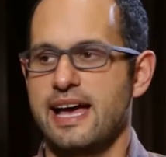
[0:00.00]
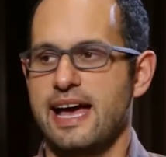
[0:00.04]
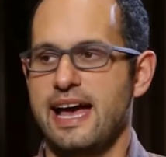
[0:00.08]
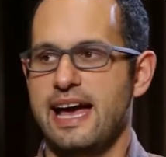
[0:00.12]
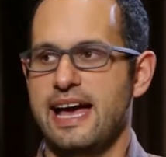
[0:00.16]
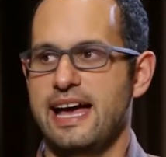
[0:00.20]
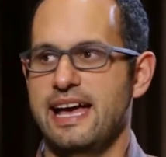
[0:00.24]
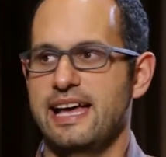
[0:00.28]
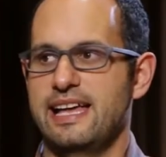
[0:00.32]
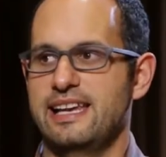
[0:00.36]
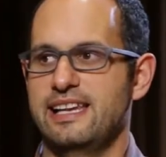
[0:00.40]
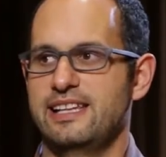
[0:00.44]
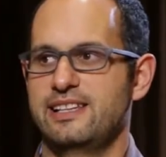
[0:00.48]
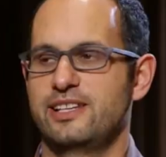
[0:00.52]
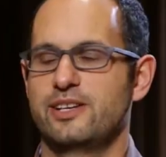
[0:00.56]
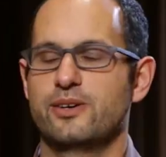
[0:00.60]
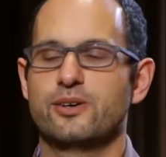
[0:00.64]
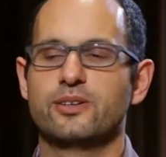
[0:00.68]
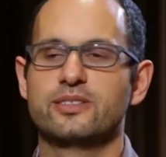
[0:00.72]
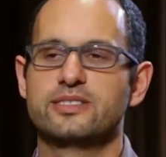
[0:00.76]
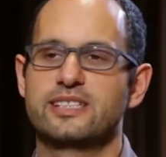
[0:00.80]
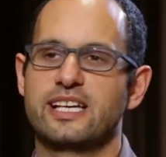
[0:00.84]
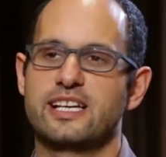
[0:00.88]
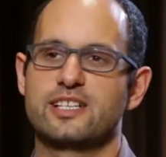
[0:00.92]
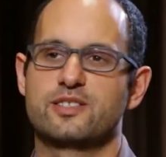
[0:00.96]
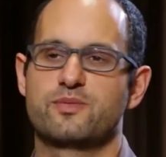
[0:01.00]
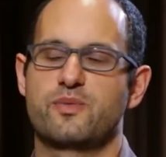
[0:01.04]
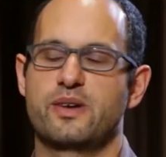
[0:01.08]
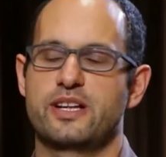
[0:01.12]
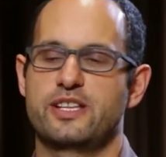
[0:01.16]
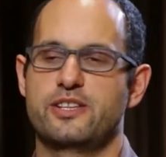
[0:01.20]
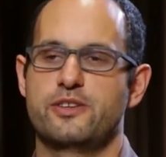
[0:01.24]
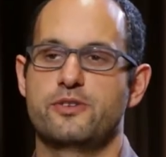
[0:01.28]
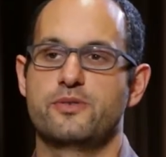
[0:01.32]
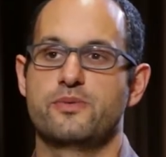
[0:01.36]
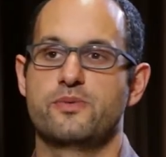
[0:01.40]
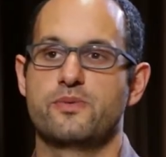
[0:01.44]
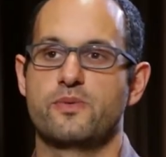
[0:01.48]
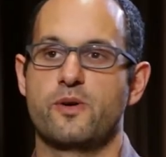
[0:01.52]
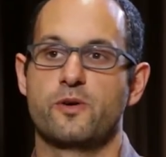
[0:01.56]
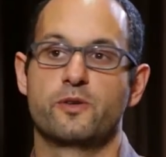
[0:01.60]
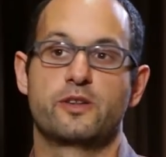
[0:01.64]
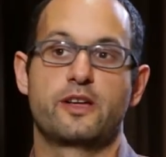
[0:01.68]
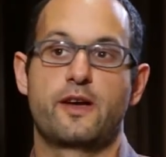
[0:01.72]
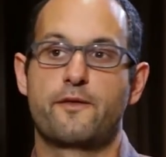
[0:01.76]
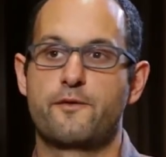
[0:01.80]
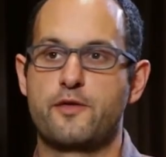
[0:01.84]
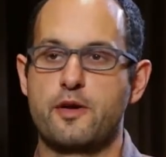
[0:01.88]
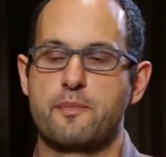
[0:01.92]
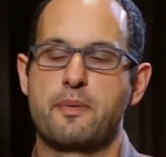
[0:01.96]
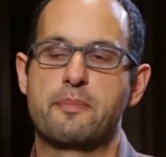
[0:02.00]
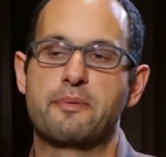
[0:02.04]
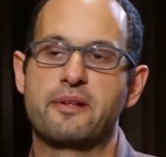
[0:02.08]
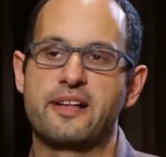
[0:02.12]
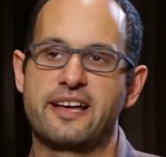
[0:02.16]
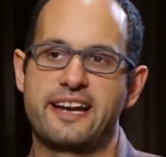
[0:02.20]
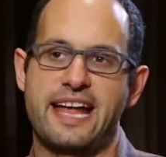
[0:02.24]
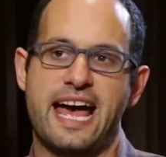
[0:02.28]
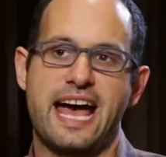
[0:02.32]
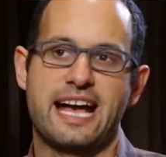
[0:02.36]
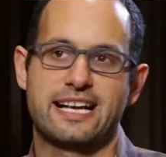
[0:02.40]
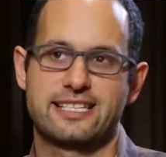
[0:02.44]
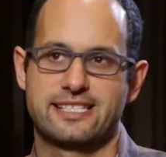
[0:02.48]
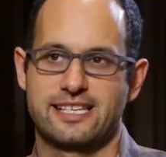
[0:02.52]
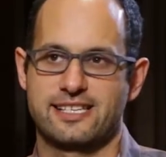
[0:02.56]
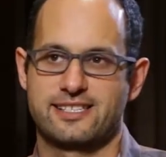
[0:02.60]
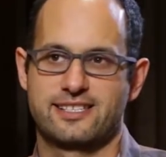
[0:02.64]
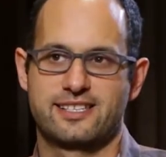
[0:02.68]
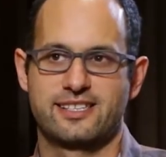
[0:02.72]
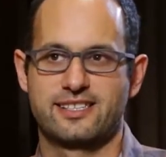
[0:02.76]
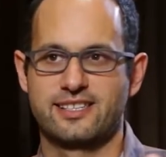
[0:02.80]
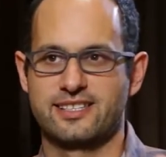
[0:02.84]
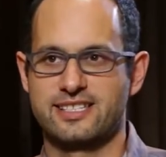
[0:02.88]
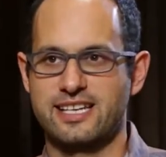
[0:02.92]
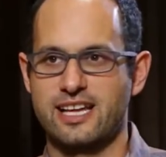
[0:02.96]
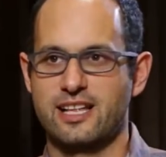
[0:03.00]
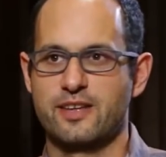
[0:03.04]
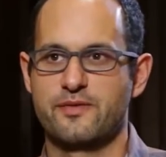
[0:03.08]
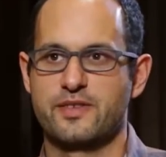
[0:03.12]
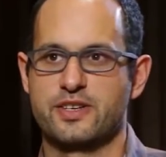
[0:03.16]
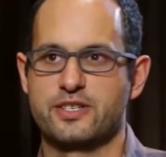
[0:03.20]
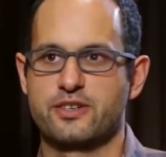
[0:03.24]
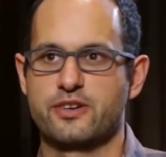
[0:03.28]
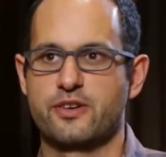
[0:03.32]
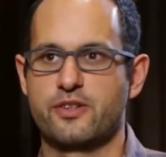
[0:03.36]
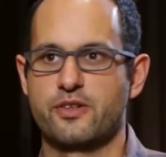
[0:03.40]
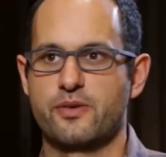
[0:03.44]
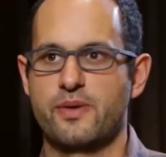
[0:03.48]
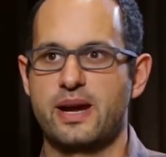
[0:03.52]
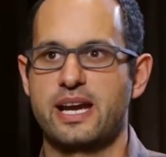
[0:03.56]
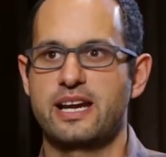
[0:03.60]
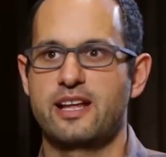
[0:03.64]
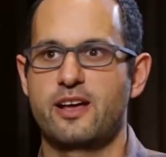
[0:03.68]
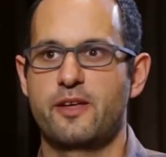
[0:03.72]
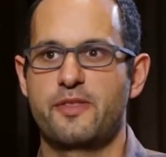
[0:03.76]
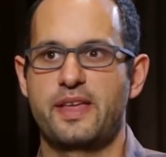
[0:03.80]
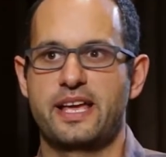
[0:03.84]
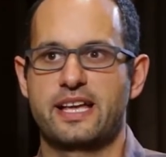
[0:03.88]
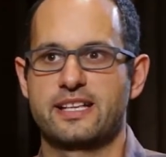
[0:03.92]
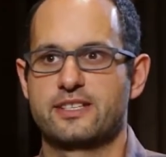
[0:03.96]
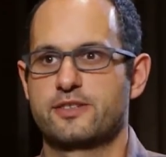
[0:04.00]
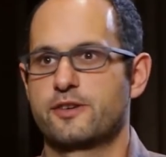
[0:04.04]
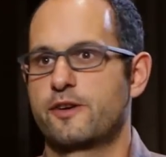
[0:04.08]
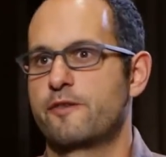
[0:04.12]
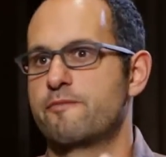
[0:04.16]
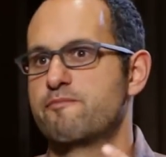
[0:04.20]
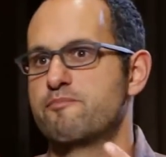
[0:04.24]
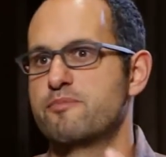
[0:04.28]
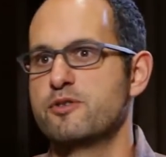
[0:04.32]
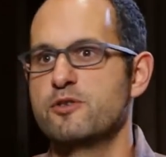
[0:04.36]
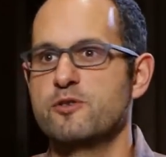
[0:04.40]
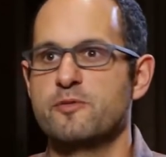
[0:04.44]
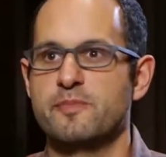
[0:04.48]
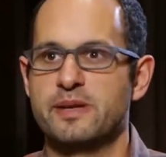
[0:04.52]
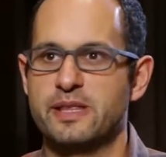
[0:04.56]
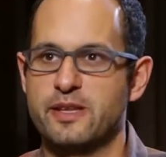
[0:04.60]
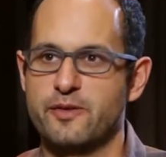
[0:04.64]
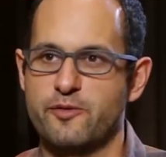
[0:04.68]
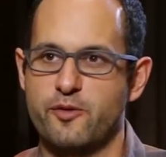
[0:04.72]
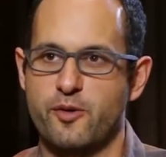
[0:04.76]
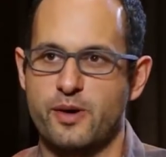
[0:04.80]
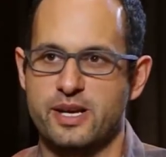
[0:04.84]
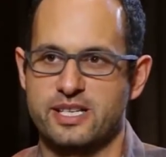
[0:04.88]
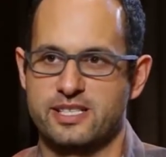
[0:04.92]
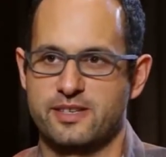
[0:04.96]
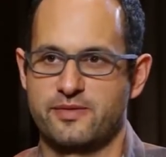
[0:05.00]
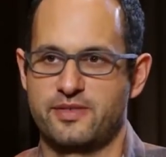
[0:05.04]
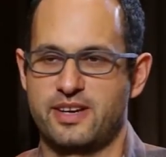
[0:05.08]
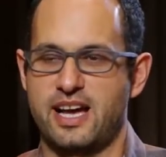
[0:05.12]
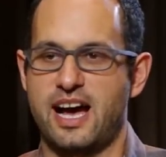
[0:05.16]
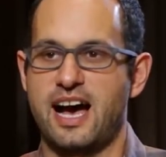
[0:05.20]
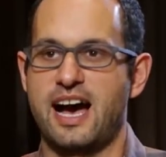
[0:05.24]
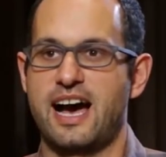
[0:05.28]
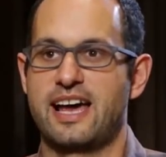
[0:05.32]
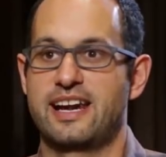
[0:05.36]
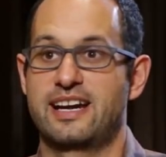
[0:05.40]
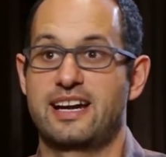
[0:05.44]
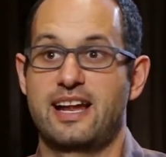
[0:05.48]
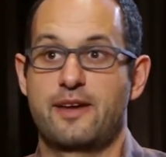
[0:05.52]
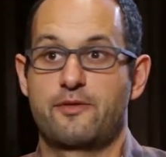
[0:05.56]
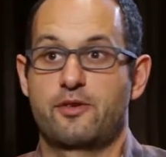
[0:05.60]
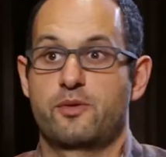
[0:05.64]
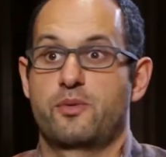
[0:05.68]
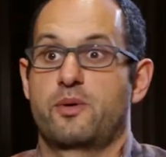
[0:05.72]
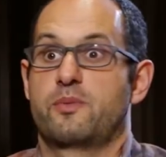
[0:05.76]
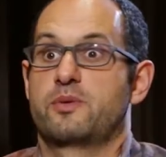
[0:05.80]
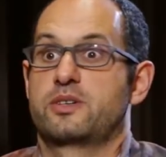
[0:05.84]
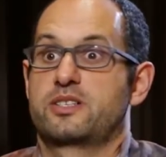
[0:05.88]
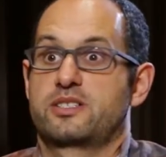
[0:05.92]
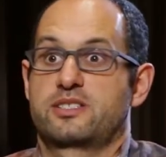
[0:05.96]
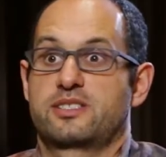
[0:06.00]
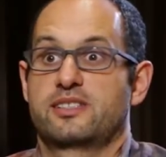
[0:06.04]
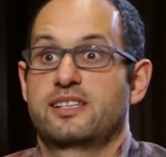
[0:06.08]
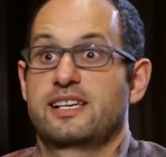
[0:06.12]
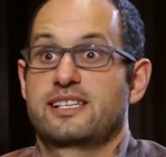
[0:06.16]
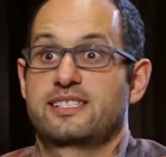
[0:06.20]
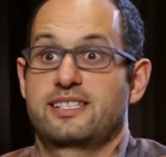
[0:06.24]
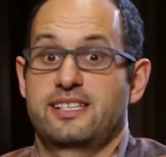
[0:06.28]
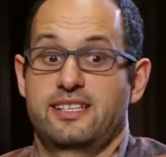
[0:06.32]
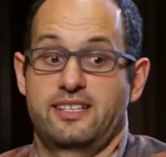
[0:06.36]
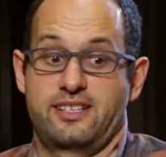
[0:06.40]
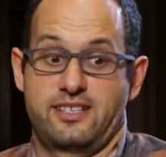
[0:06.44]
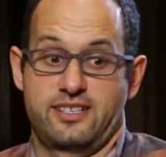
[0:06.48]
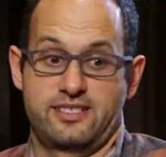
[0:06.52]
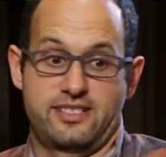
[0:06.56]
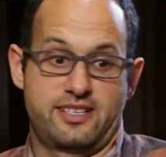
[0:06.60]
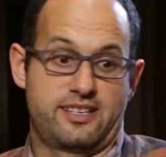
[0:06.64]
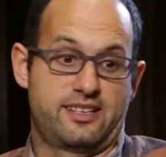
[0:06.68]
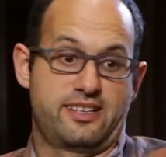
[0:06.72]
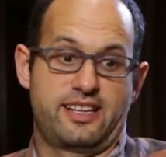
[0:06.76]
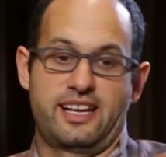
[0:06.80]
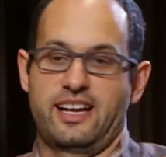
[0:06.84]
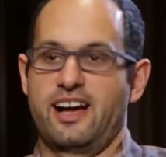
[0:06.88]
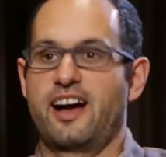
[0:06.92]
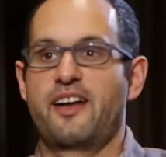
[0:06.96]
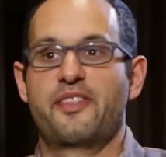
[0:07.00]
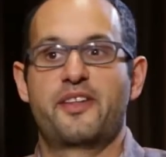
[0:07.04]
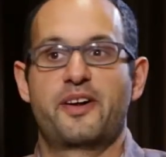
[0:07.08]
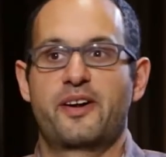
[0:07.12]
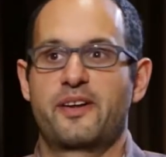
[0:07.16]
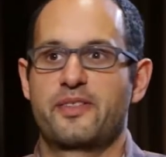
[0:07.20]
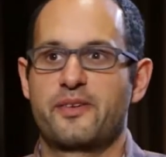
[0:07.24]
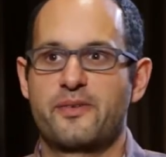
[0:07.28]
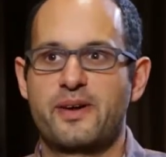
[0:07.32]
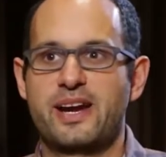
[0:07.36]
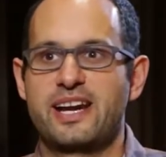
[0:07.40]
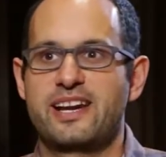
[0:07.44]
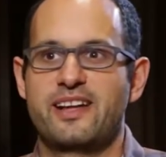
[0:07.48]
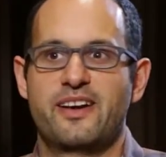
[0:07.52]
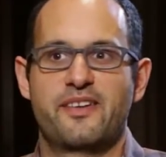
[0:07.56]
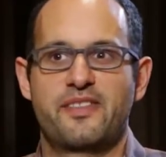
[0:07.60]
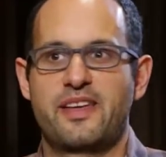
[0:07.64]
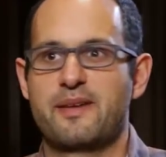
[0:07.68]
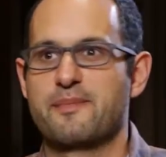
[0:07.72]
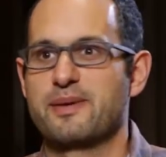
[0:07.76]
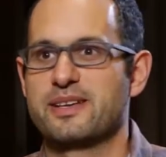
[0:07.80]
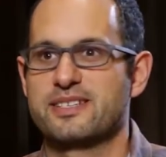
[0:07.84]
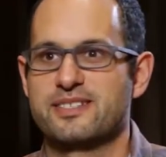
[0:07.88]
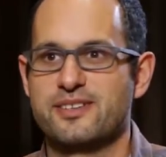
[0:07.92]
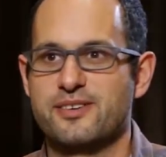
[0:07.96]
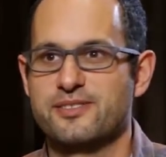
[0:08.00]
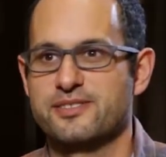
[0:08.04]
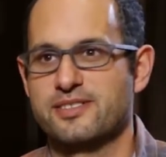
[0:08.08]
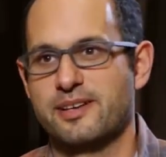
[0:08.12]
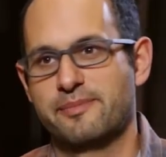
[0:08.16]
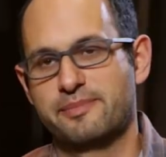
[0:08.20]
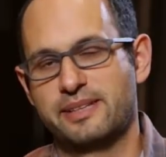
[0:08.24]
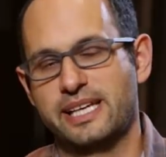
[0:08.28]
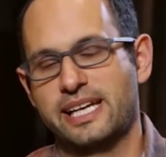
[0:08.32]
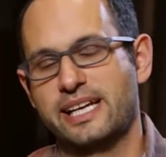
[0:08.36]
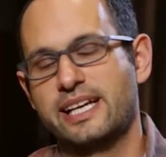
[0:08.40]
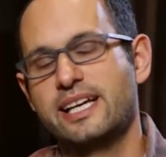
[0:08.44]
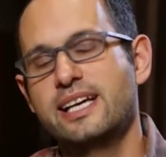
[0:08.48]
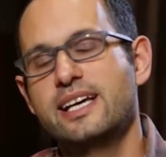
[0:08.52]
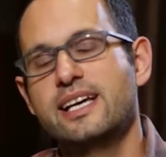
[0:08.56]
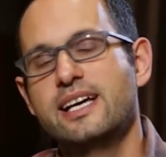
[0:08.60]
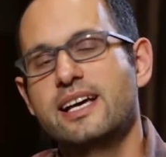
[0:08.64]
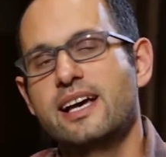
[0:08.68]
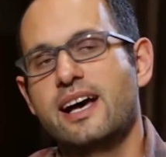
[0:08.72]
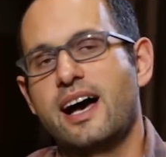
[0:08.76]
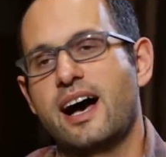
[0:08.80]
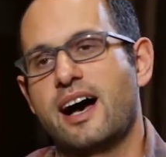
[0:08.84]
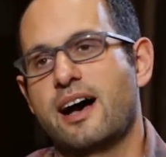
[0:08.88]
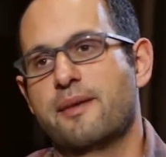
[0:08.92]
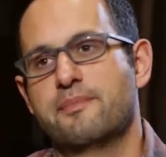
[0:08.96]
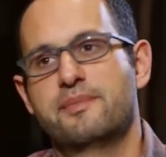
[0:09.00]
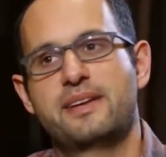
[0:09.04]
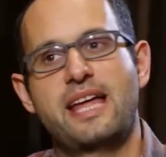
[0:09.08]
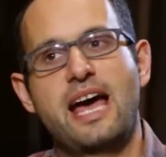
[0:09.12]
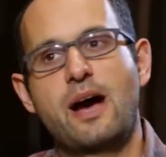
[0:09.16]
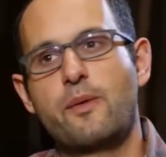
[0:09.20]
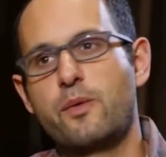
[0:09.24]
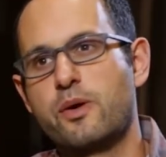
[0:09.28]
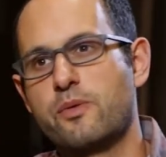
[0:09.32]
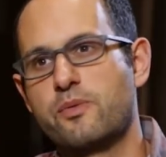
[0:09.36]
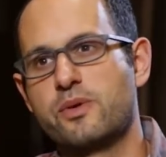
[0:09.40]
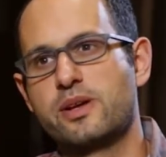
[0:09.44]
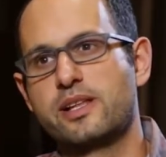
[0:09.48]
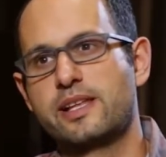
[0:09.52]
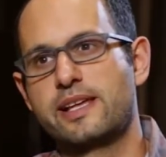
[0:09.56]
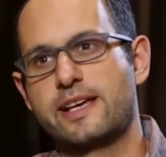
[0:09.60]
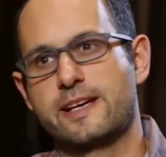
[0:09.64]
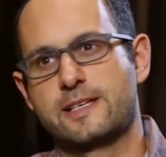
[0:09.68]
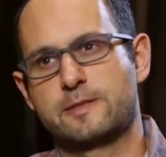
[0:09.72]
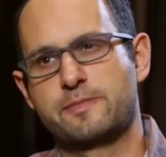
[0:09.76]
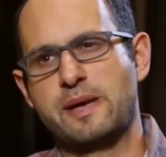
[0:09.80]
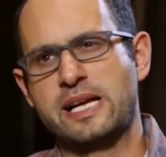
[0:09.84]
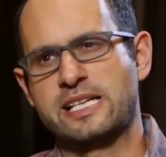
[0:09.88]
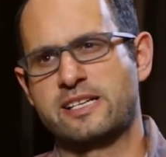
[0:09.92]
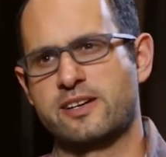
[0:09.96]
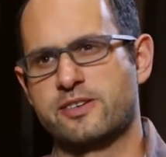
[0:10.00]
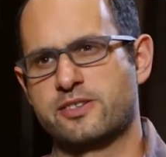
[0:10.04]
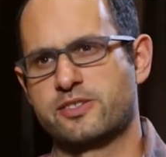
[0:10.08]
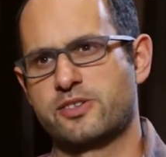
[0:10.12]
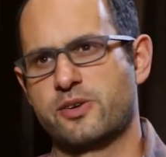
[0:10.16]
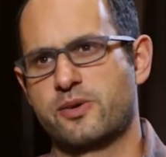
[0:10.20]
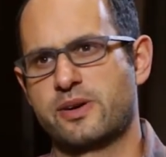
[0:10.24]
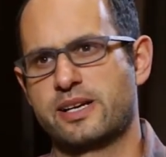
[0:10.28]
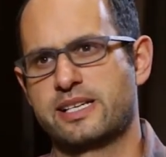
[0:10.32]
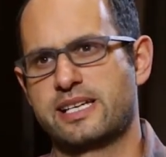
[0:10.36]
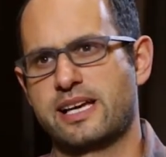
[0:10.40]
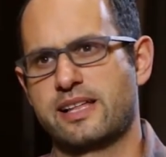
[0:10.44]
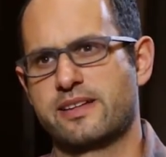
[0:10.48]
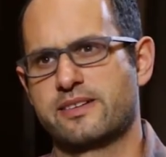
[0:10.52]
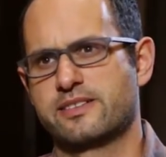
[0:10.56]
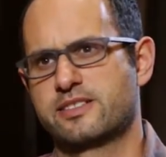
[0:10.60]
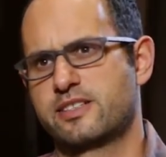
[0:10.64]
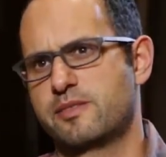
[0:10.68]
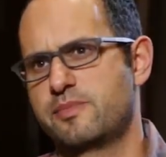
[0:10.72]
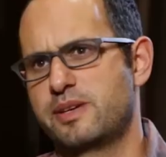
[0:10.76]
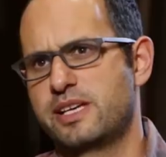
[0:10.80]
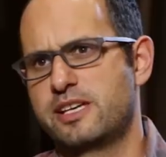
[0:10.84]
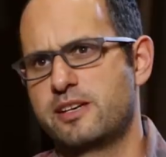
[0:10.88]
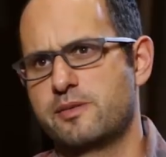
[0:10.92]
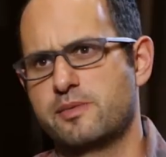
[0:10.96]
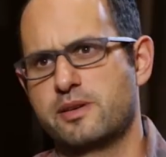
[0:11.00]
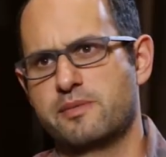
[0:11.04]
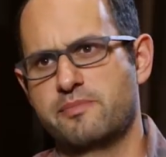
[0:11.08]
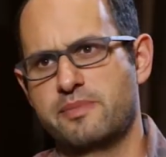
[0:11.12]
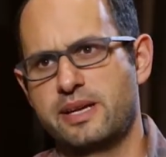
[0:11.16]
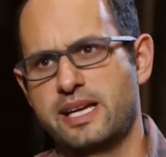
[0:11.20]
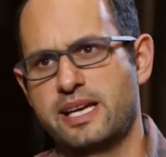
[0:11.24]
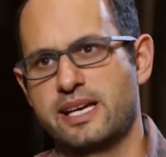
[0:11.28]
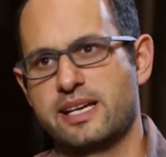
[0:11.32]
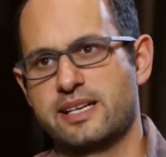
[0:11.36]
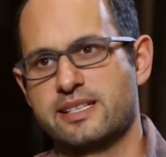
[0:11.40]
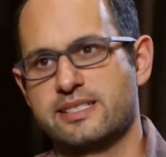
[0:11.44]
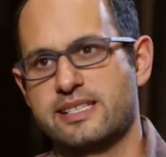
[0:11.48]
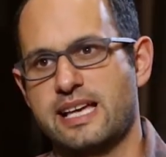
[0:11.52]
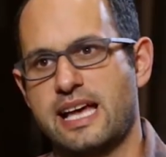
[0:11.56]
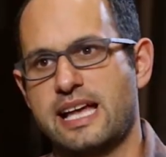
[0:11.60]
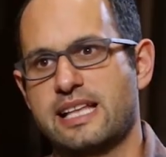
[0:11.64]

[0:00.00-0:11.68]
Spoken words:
And in the old days, when only a few people had access to the television or the radio, they could sort of boom in the voice of God and everyone would just listen because they're like, oh, they're on the radio, they must know something. Now we really expect our storytellers to be human beings.